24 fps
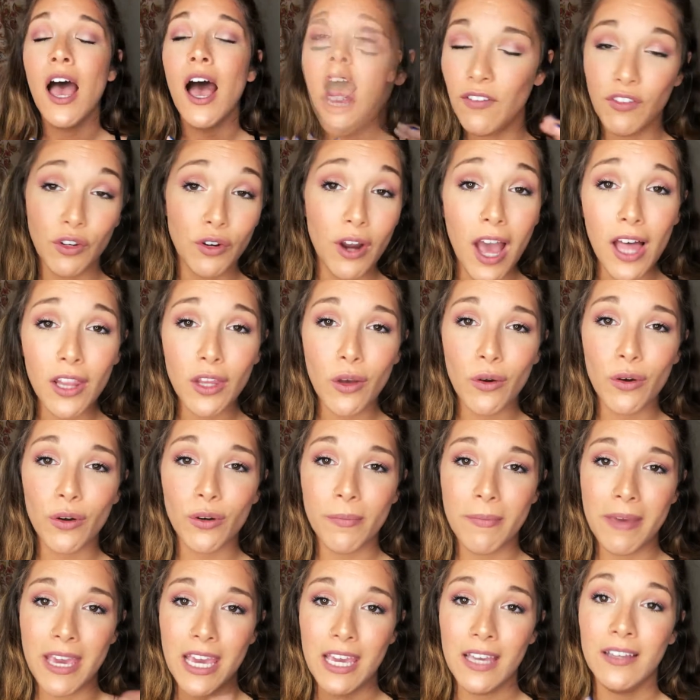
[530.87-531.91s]
If you're not local
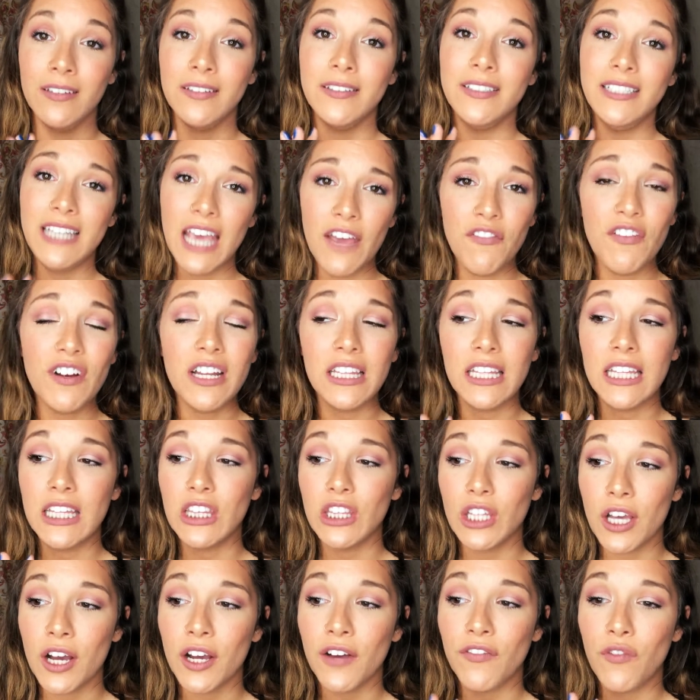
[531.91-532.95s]
to me, definitely
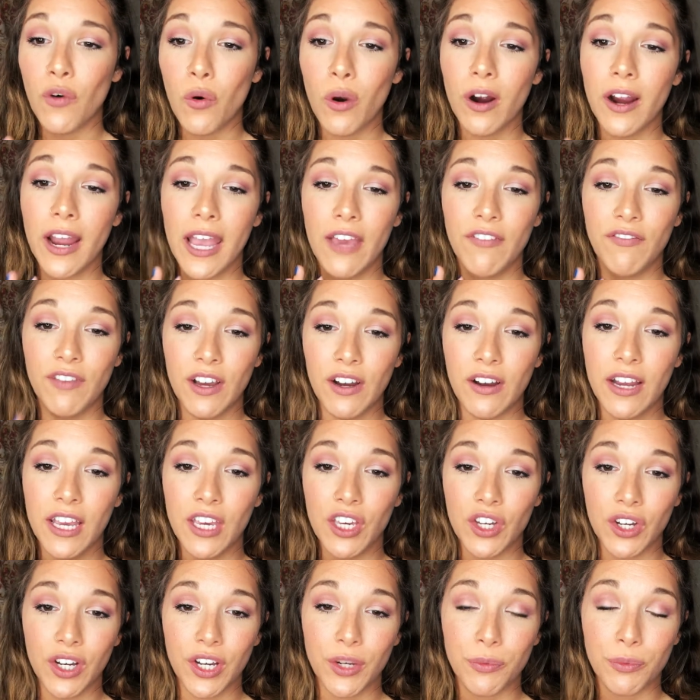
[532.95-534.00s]
look for a very
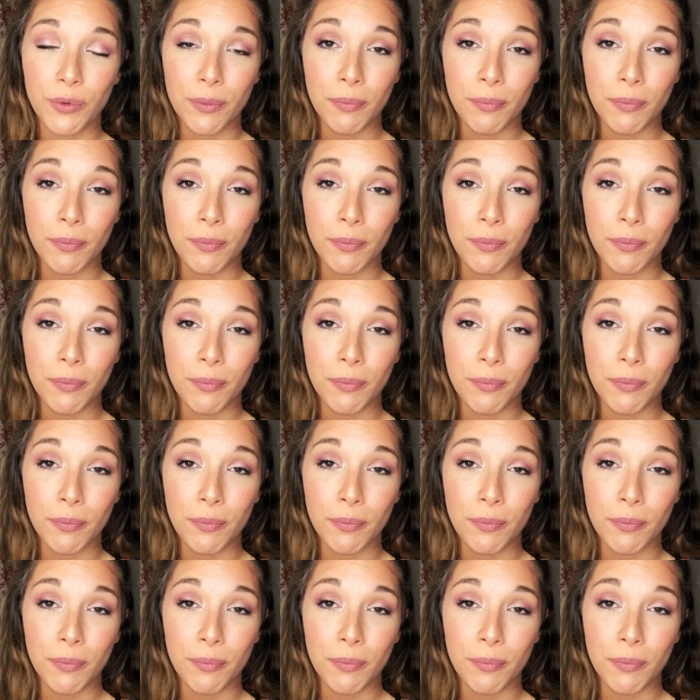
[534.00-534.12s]
good,